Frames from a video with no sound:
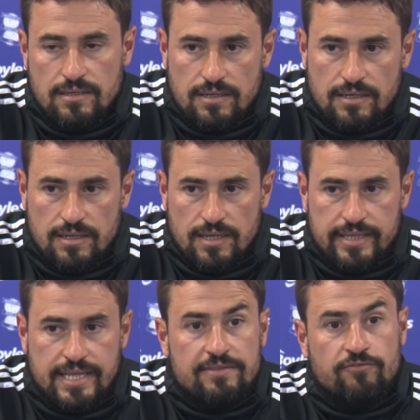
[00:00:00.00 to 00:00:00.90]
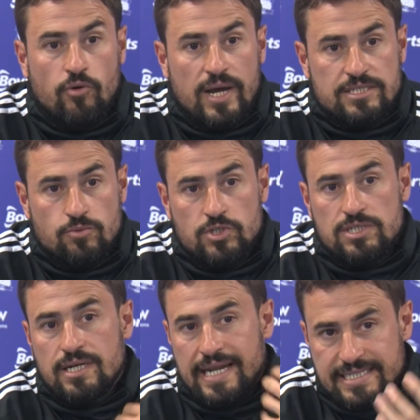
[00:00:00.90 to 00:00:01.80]
and that for us was
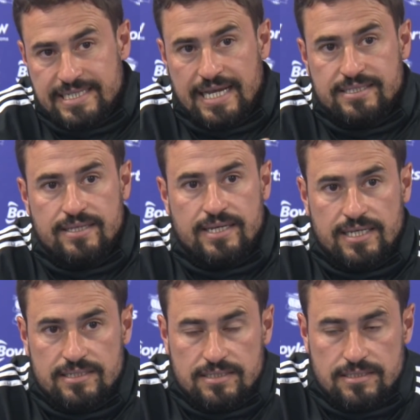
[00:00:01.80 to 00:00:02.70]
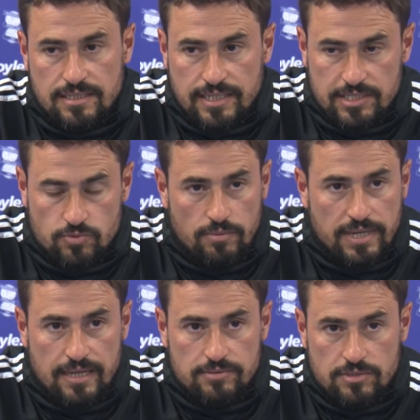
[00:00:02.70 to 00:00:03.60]
last Saturday against
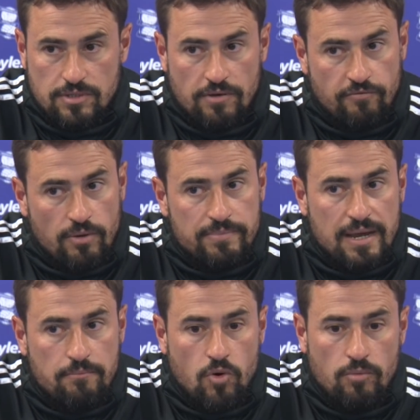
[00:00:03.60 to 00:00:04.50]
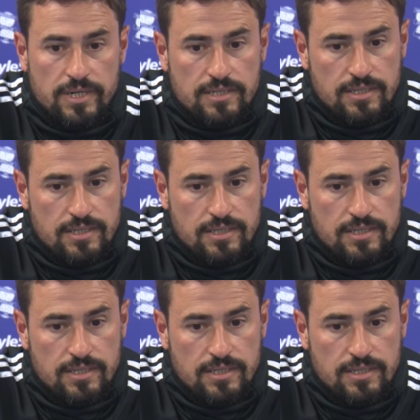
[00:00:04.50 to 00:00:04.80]
Wolverhampton. From that moment,